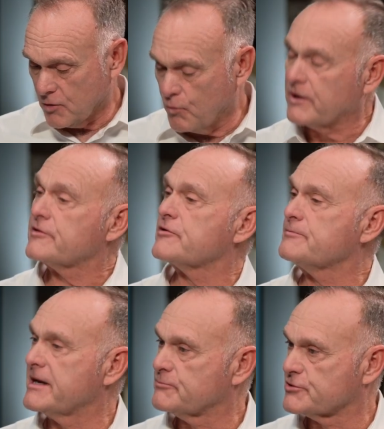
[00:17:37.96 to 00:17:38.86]
what other
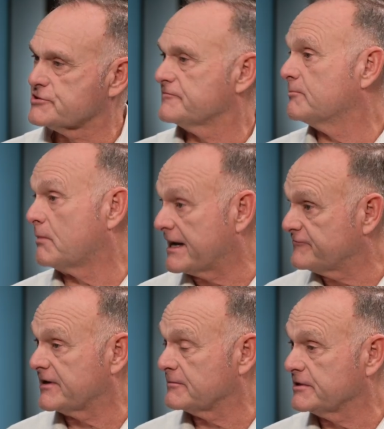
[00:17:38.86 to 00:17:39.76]
members of my
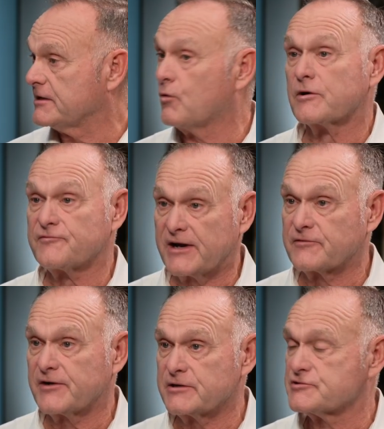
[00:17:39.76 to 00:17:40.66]
family or a
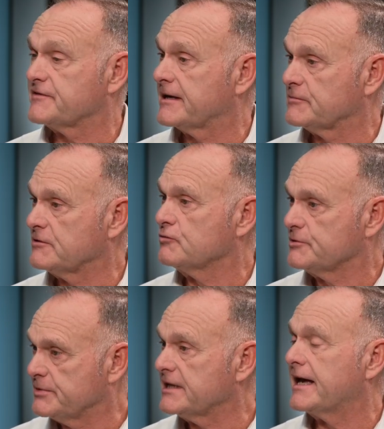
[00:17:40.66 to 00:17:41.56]
firefighter's family
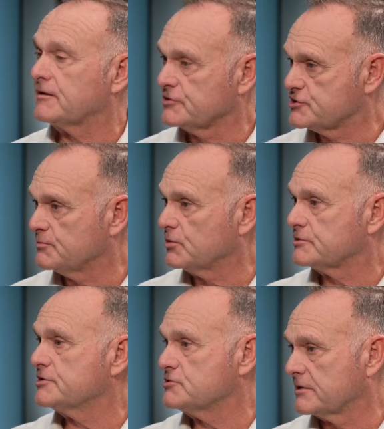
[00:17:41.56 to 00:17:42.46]
would be eligible
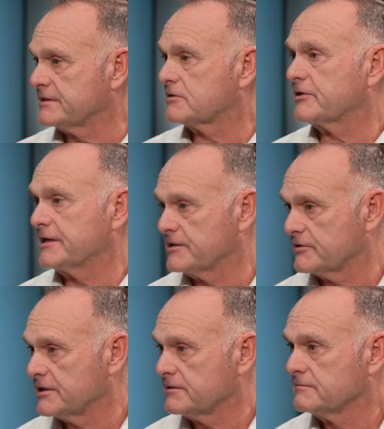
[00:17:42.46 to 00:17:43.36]
to join the credit union?